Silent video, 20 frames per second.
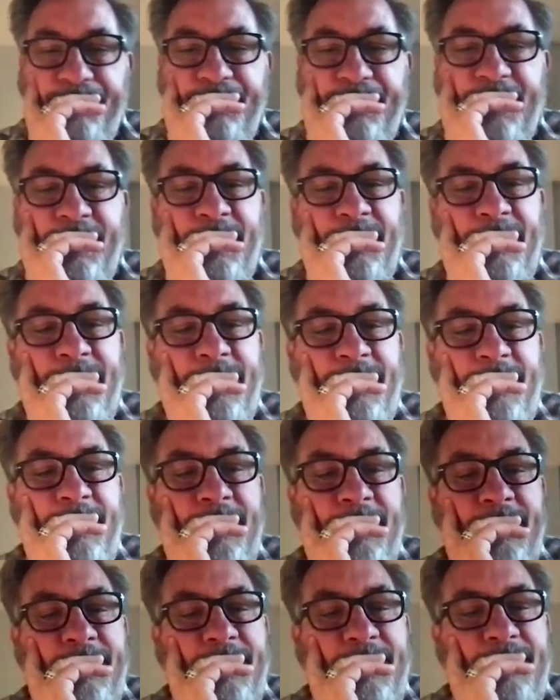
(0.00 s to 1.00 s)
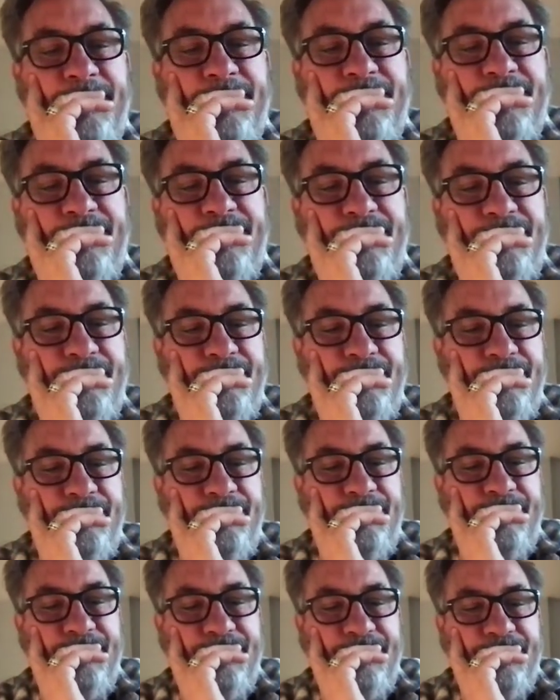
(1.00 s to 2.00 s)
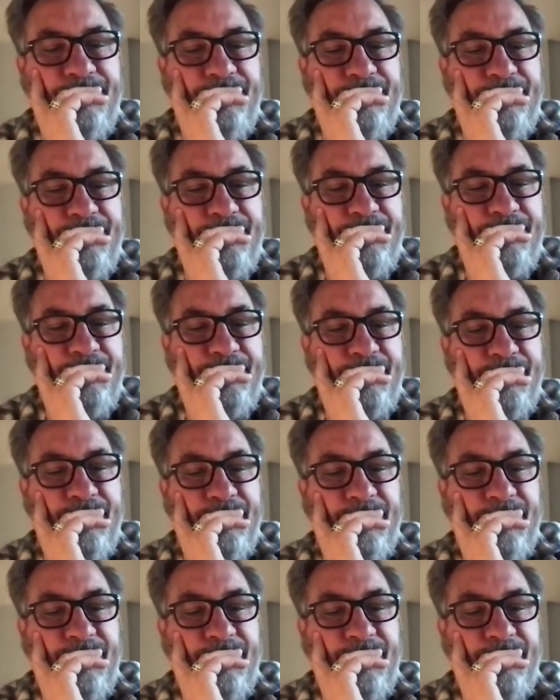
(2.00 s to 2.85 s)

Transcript: all time being equal, and I think that there's this intense time